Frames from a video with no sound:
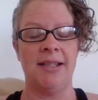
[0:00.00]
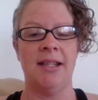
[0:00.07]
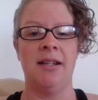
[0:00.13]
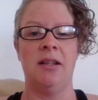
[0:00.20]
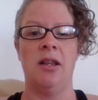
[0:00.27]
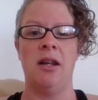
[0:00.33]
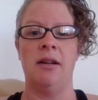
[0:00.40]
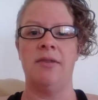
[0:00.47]
And
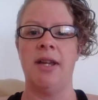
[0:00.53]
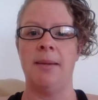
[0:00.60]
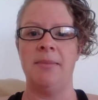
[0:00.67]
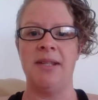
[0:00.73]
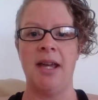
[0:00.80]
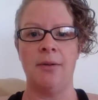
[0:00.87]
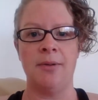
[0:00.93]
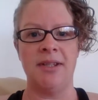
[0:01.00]
a lot of times
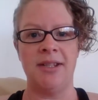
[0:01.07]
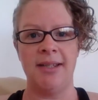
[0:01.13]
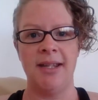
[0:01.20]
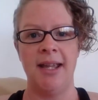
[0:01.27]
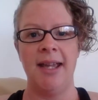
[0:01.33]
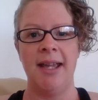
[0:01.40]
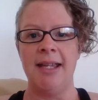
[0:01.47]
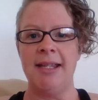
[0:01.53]
that was
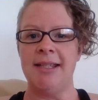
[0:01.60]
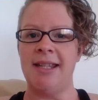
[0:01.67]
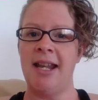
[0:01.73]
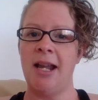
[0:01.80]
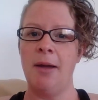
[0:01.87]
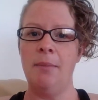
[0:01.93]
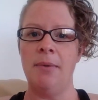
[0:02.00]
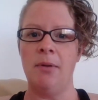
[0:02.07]
sitting up